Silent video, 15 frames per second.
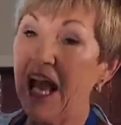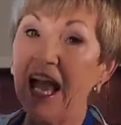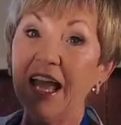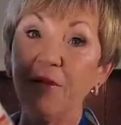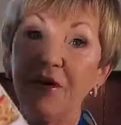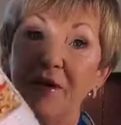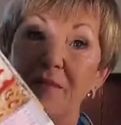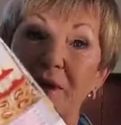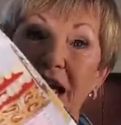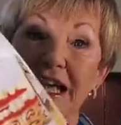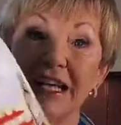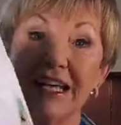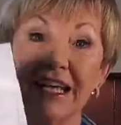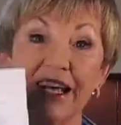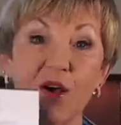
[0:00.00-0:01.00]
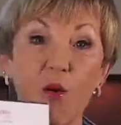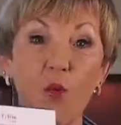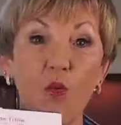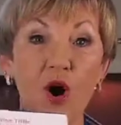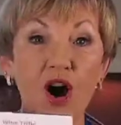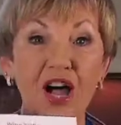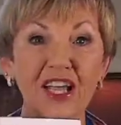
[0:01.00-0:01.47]
And we're making
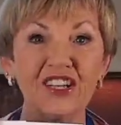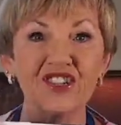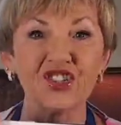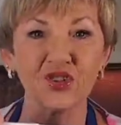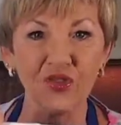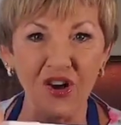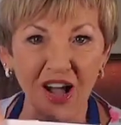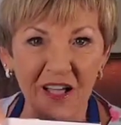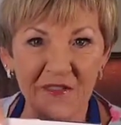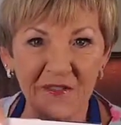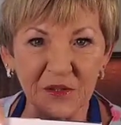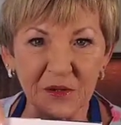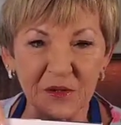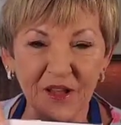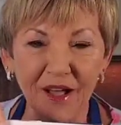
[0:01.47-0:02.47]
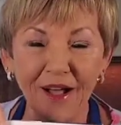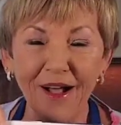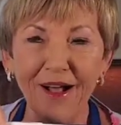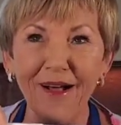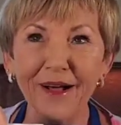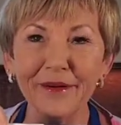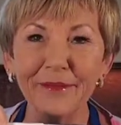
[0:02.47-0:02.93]
wine trifle.
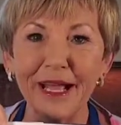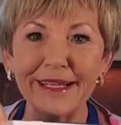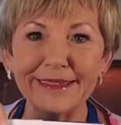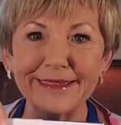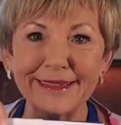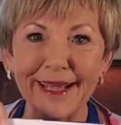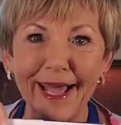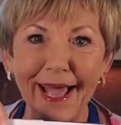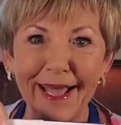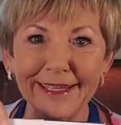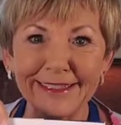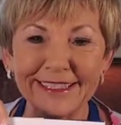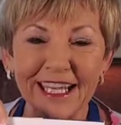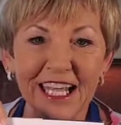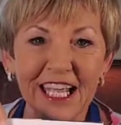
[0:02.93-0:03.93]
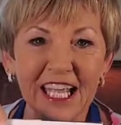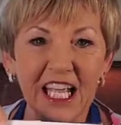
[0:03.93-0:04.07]
Oh my gosh.